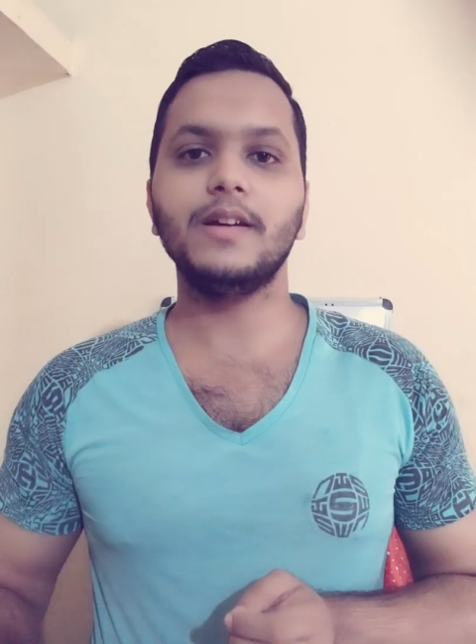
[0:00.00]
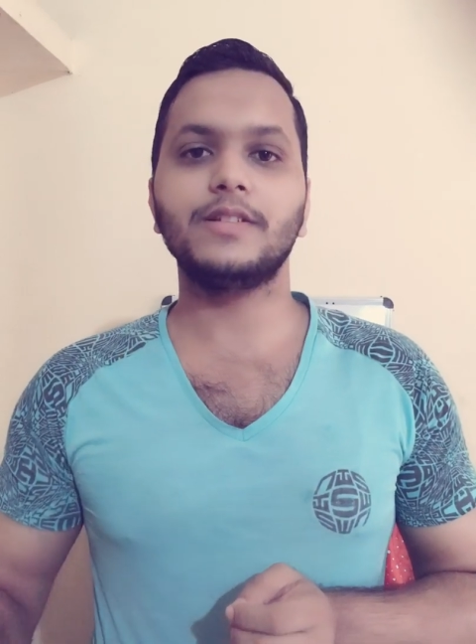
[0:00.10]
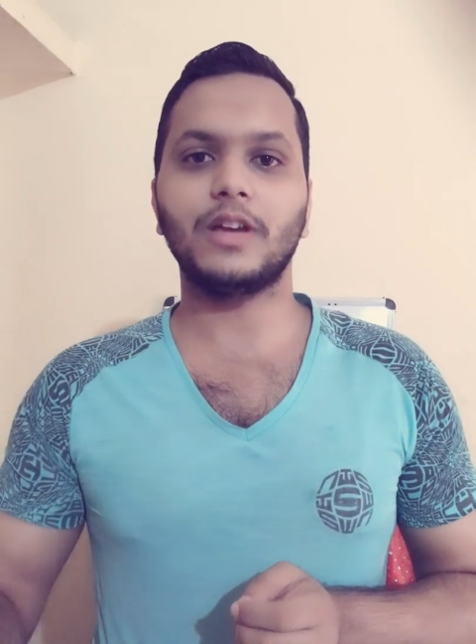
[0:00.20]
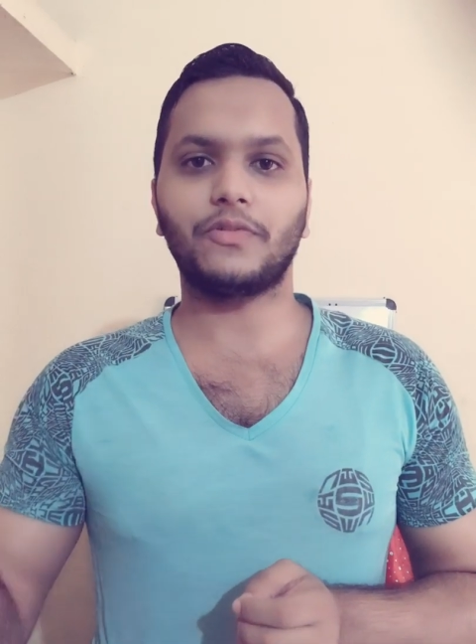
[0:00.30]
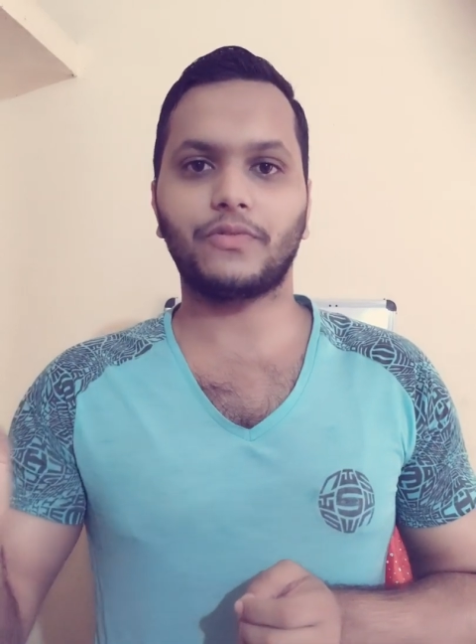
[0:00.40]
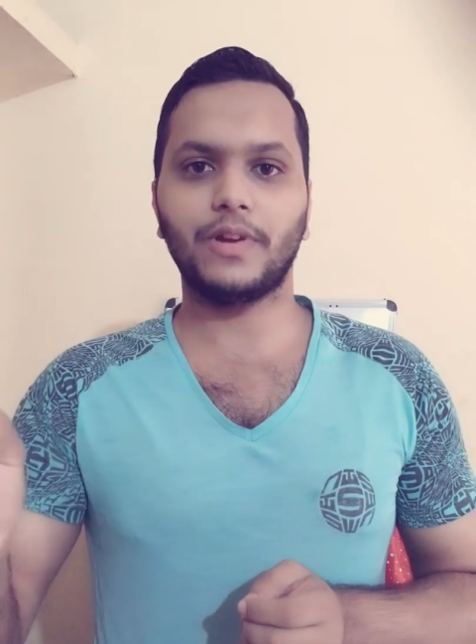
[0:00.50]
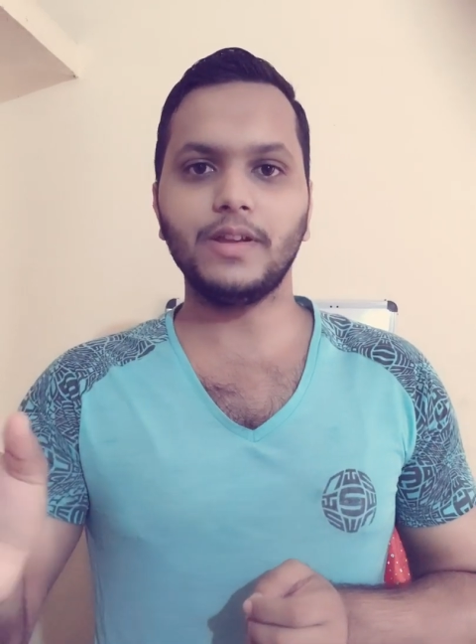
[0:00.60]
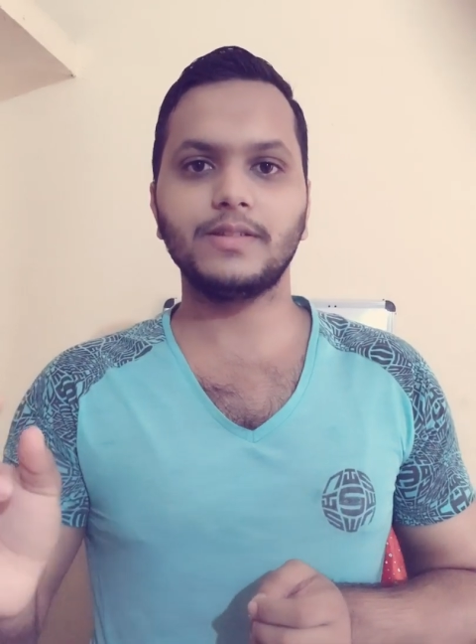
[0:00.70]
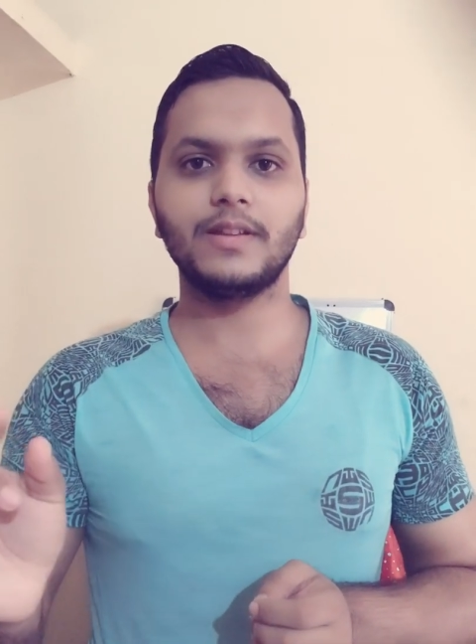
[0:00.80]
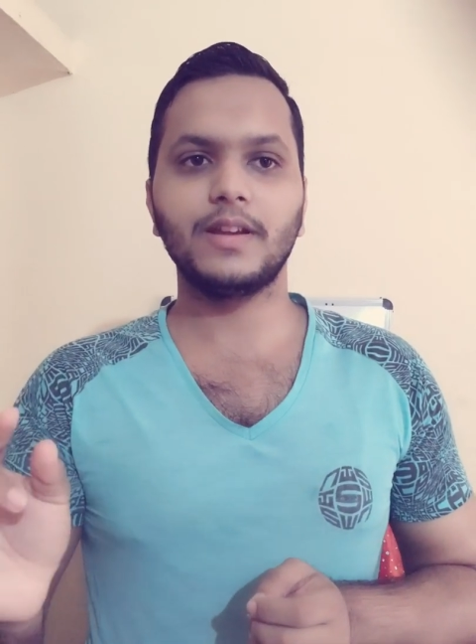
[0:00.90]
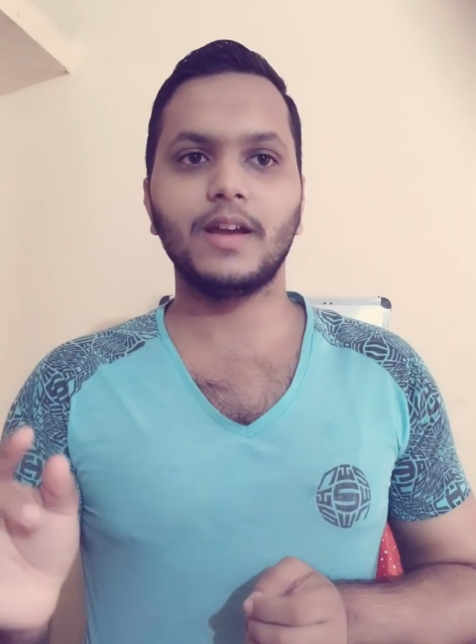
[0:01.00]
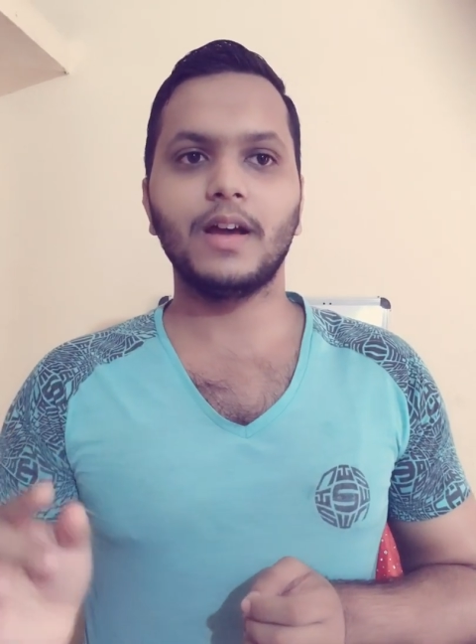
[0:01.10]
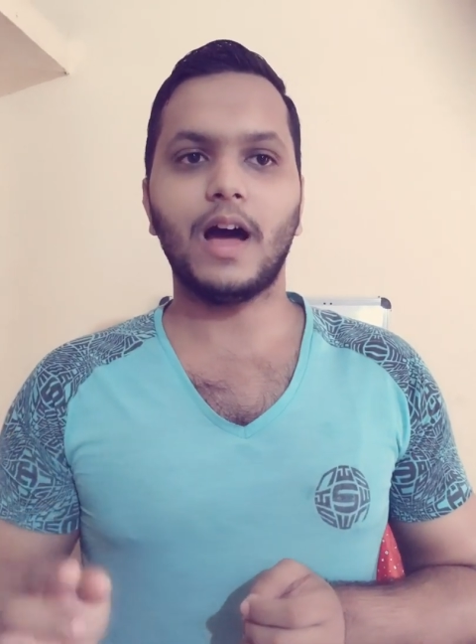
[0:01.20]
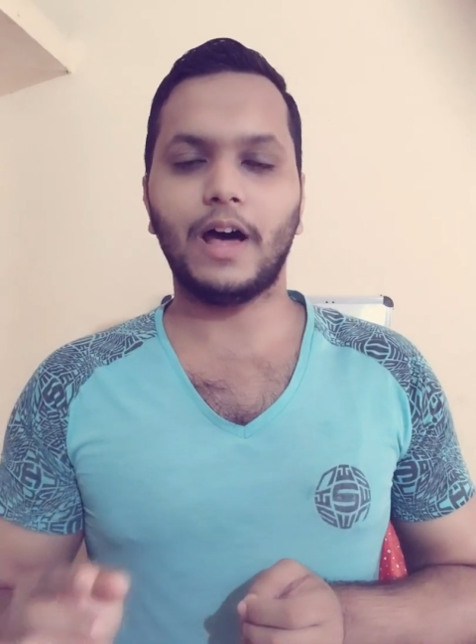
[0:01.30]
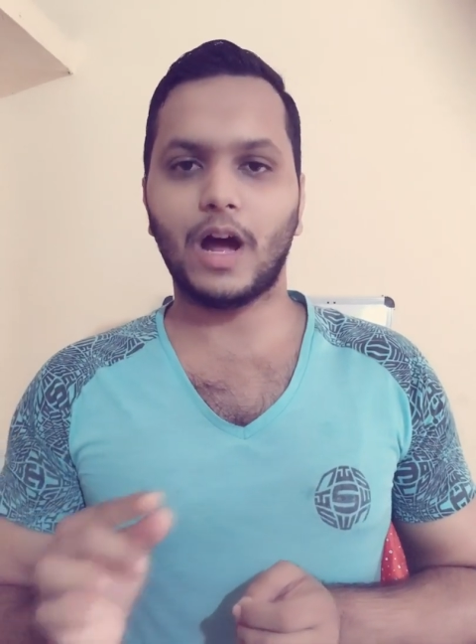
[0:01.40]
surface
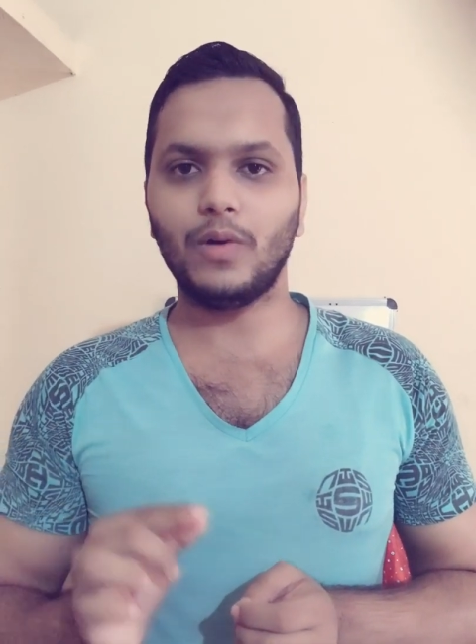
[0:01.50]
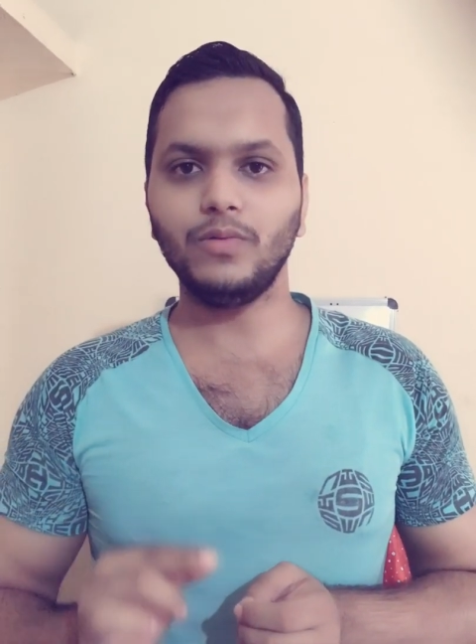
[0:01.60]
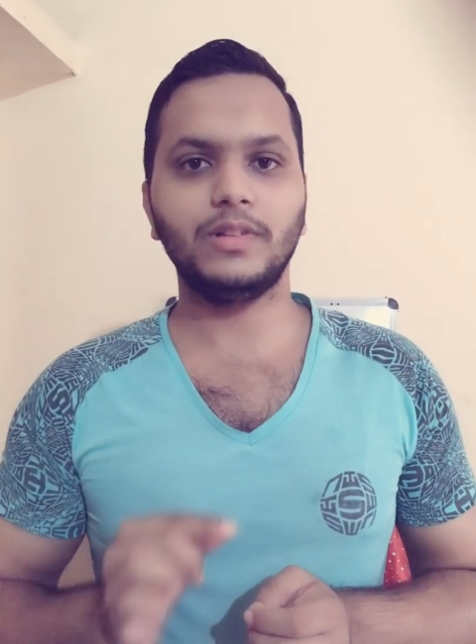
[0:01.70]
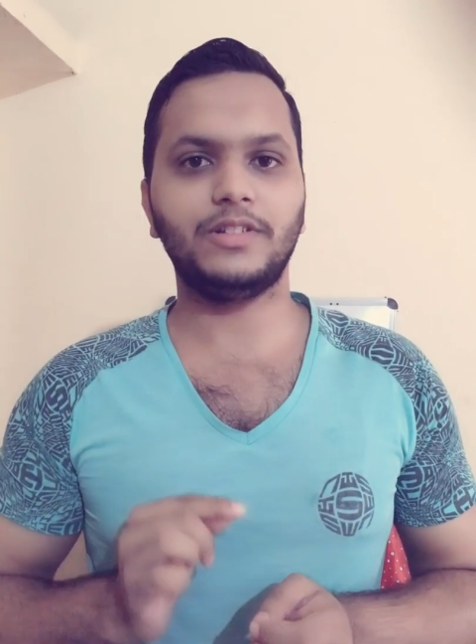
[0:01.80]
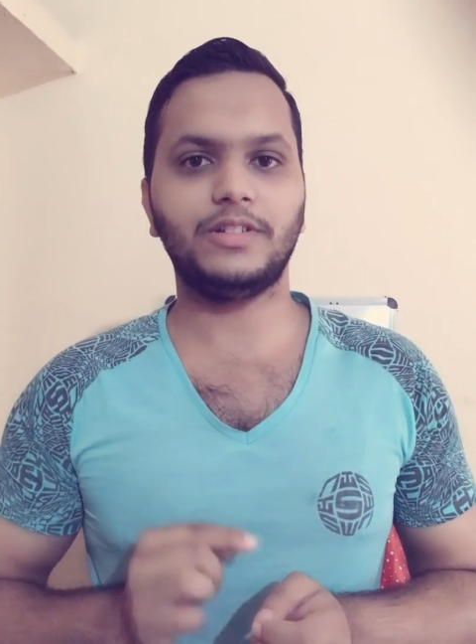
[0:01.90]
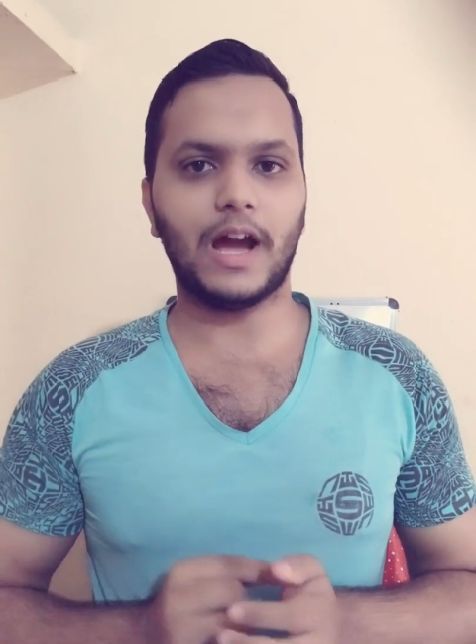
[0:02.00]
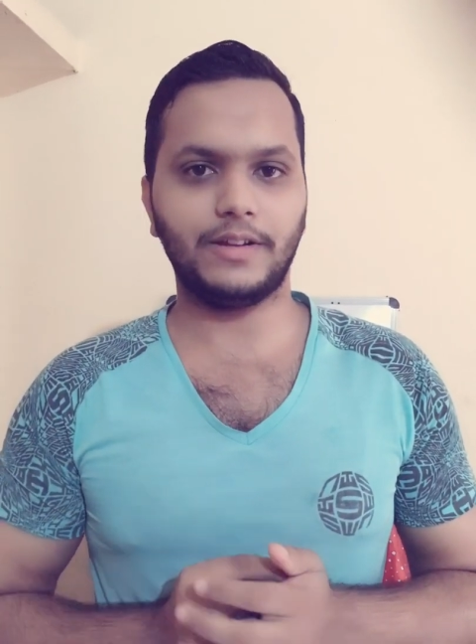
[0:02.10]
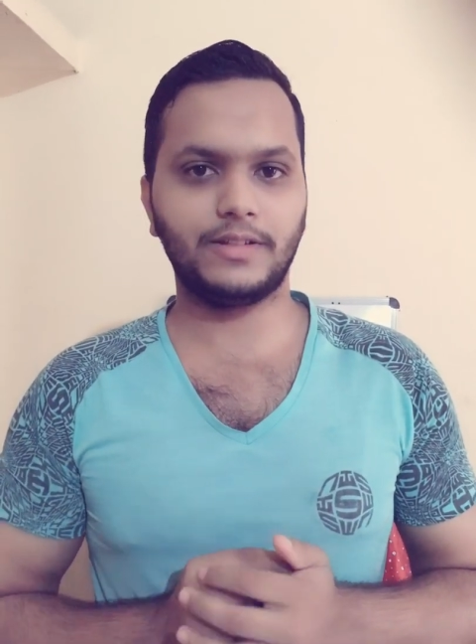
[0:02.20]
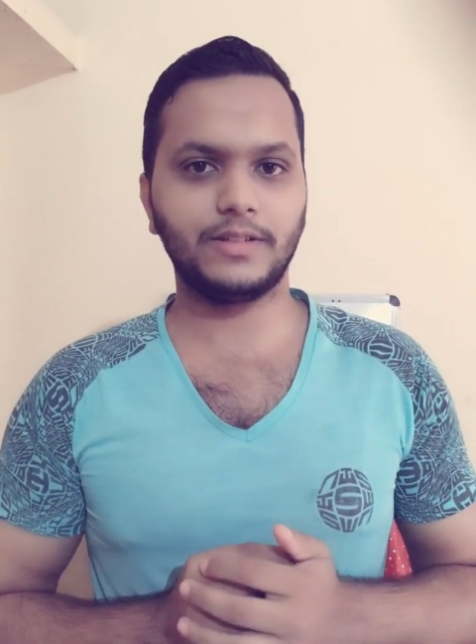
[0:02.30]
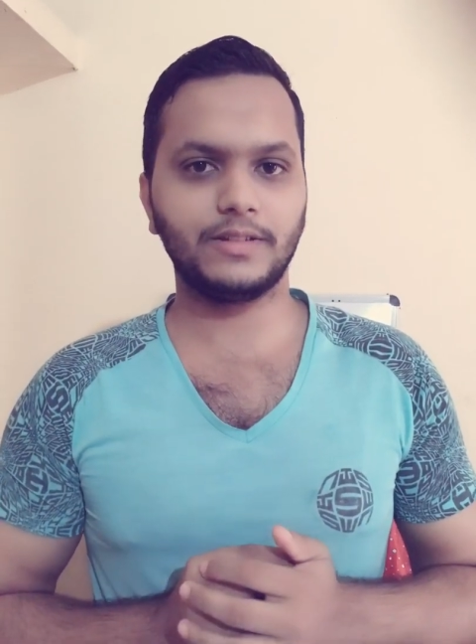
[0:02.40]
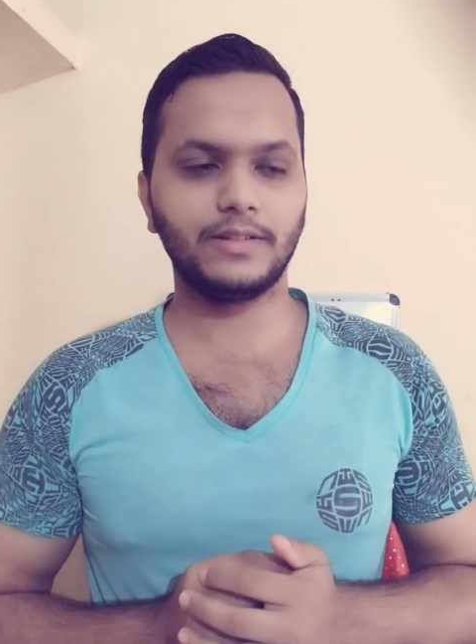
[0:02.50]
around the charge,